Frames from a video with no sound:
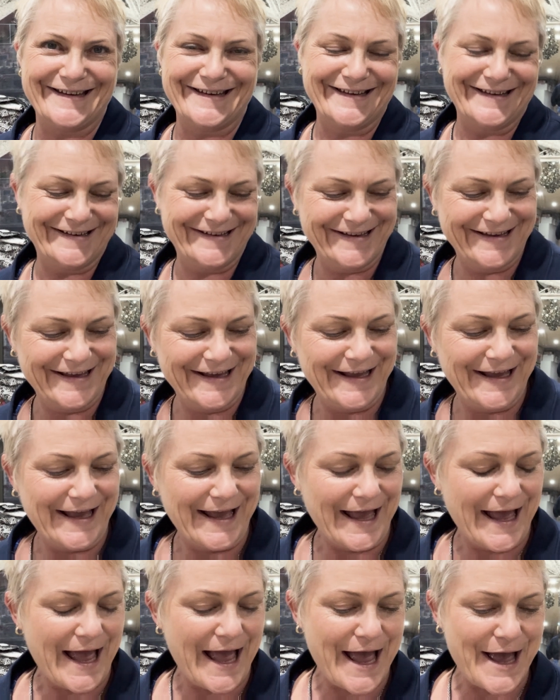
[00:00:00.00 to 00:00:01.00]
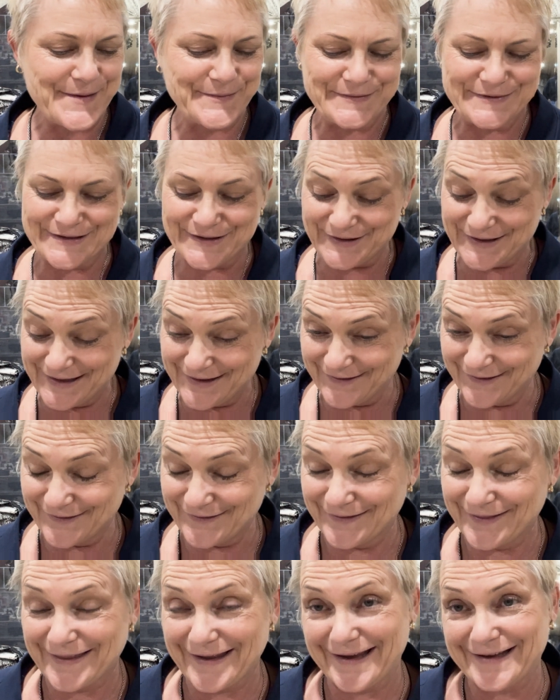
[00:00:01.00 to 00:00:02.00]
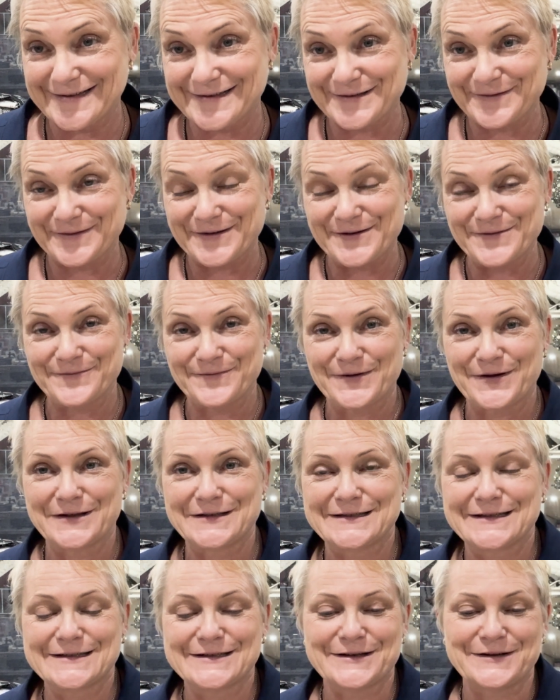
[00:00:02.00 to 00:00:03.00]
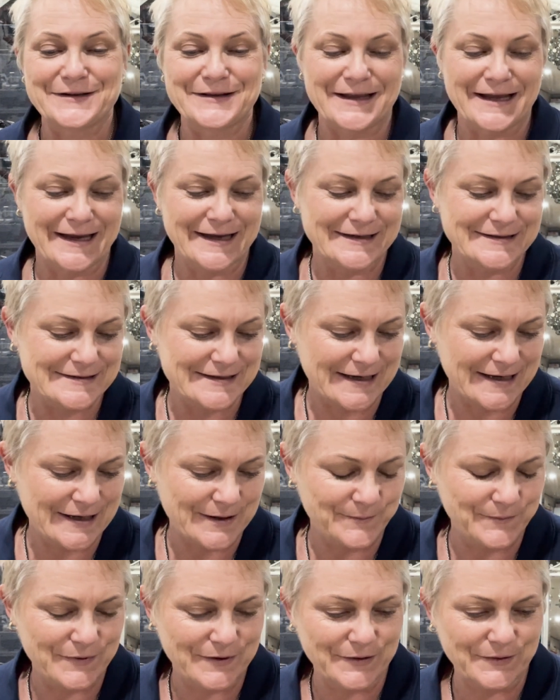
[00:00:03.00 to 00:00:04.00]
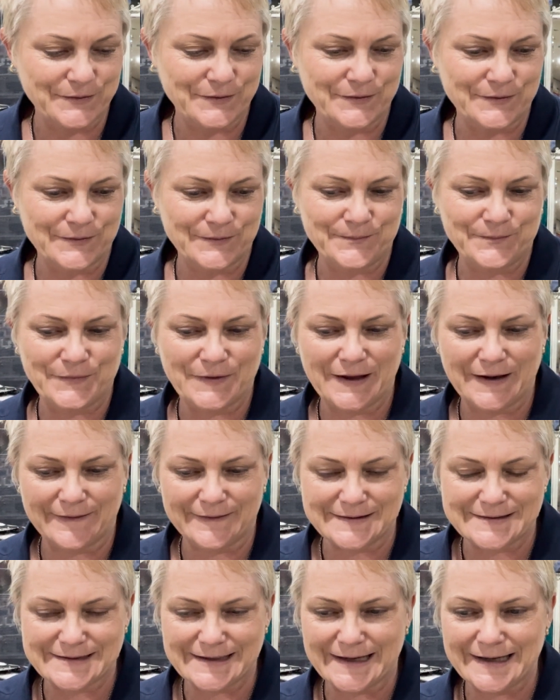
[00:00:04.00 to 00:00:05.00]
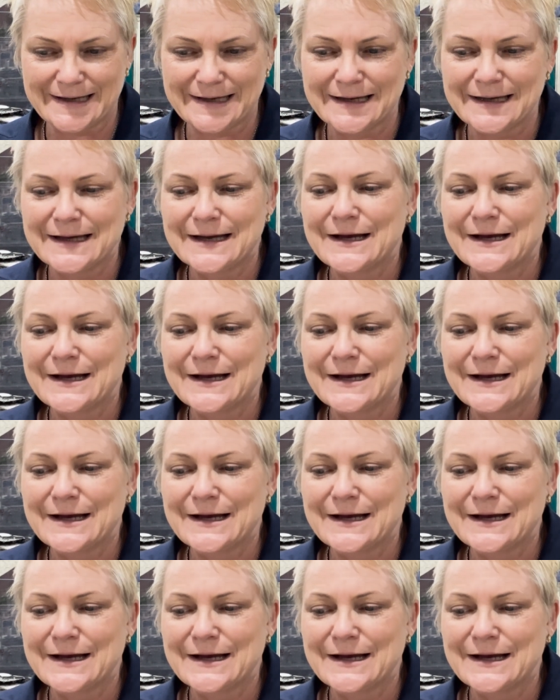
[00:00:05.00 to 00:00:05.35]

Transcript: it. So yeah, I got that. So I sewed that up on the other day.